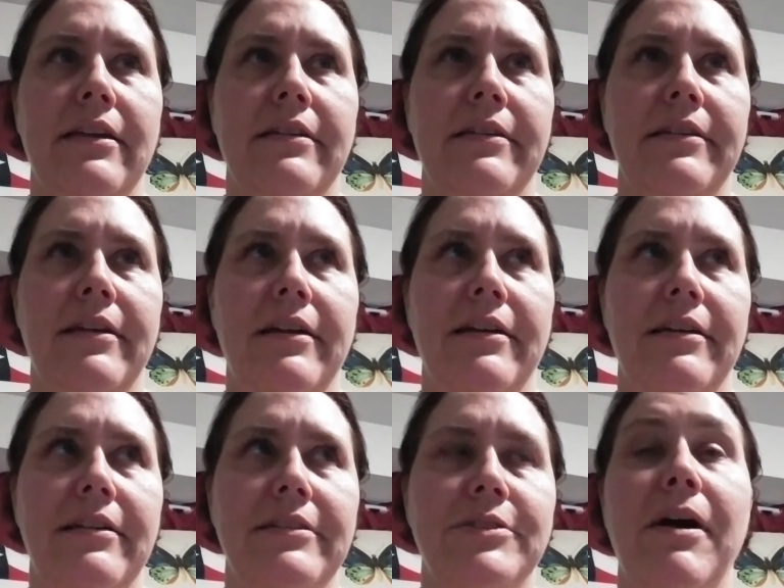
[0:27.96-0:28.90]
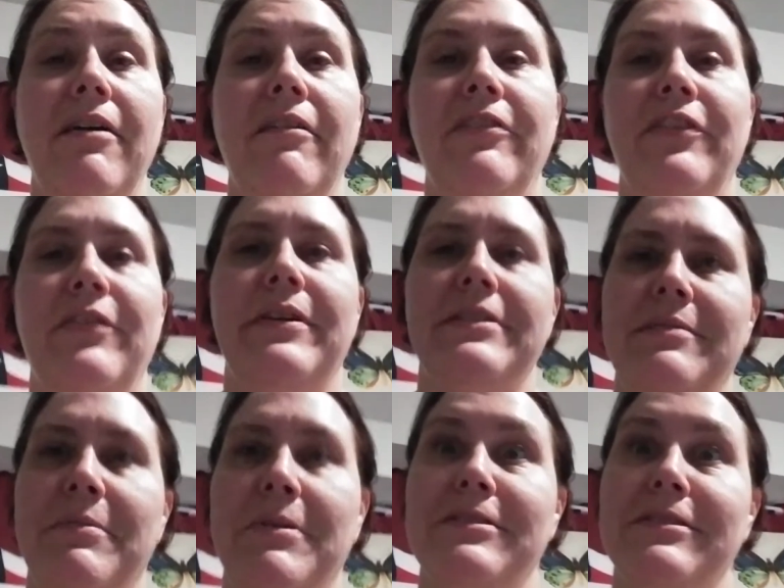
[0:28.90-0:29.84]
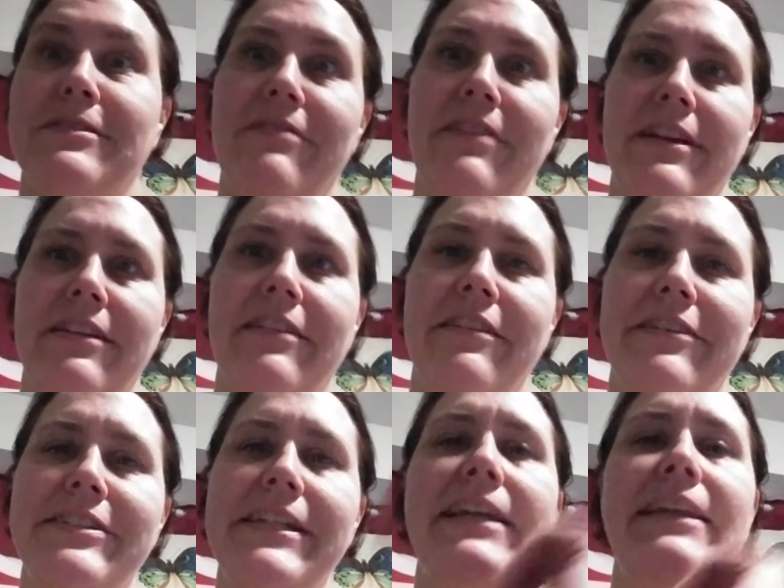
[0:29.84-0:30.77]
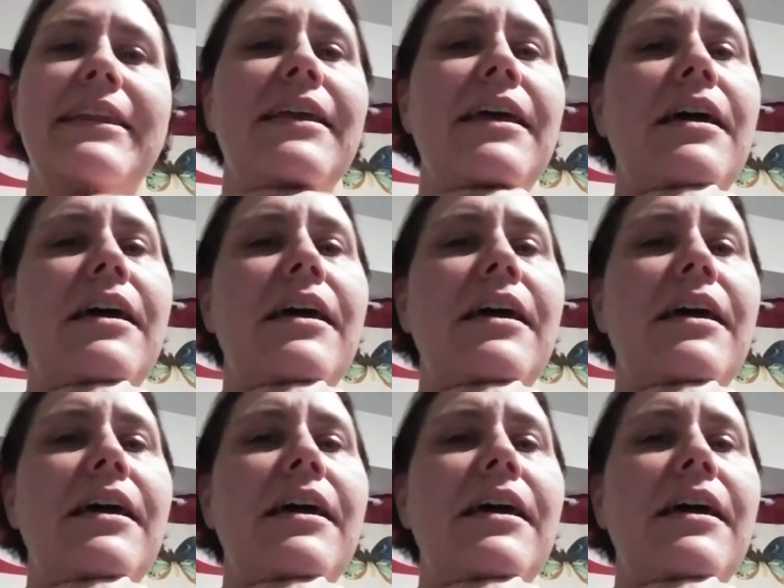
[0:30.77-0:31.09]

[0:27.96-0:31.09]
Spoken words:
12th, because tomorrow's Friday the 13th.